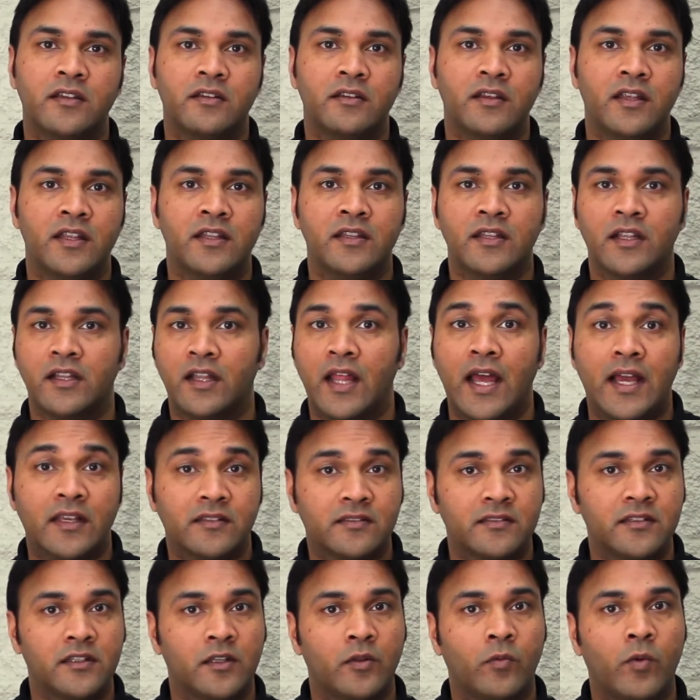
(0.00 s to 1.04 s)
in the last
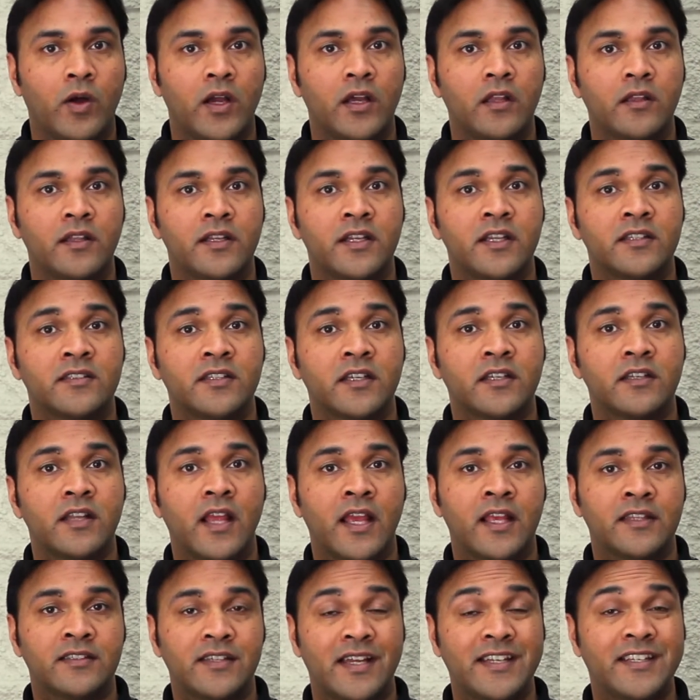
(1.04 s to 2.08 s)
little while and
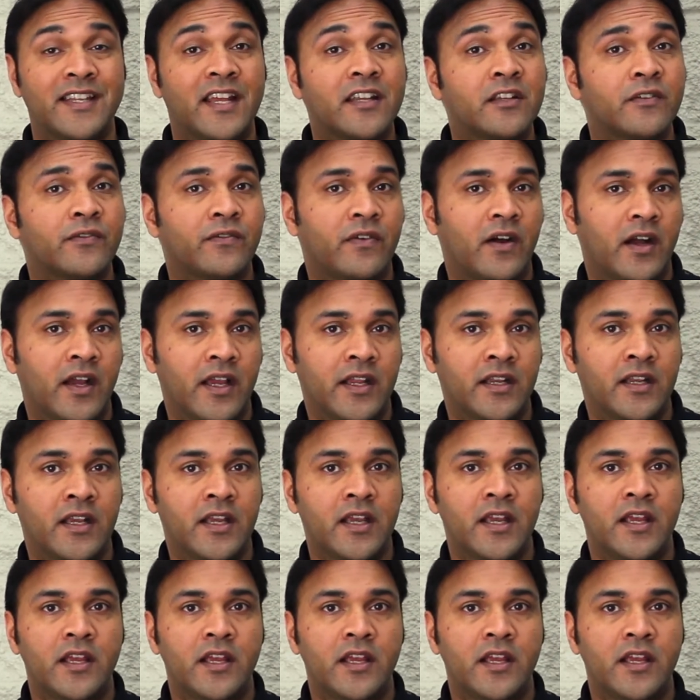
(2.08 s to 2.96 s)
has identified